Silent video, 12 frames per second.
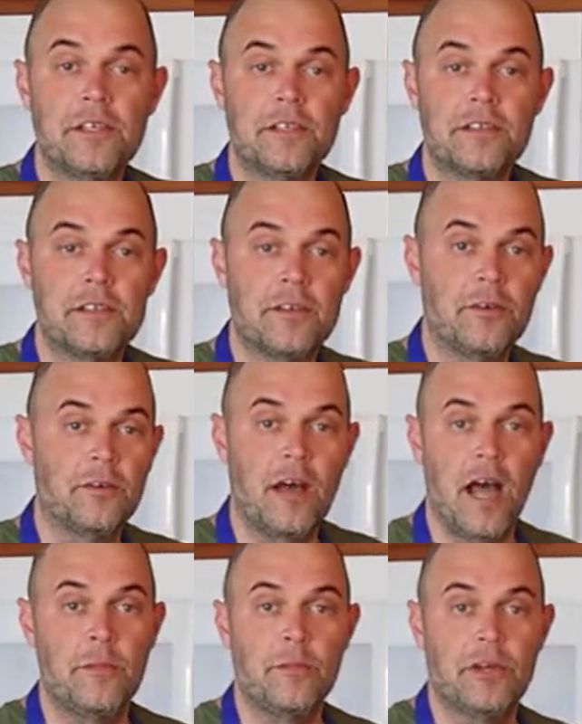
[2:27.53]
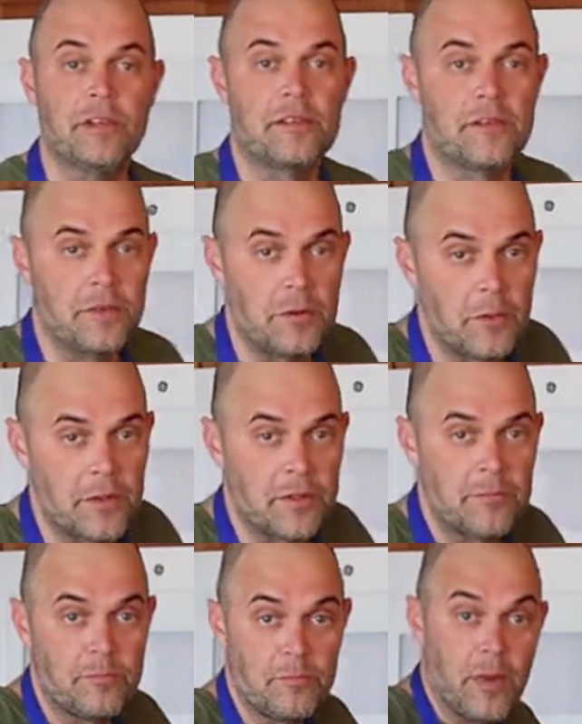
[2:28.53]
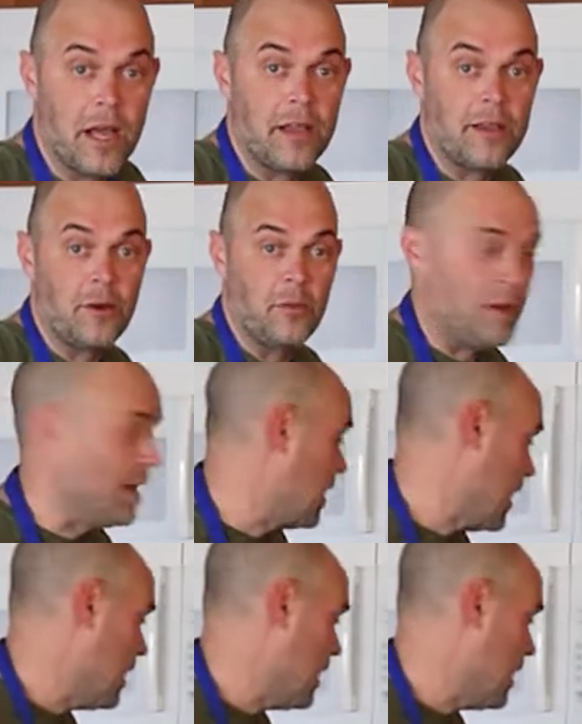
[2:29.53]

and so I'm going to serve it with my homemade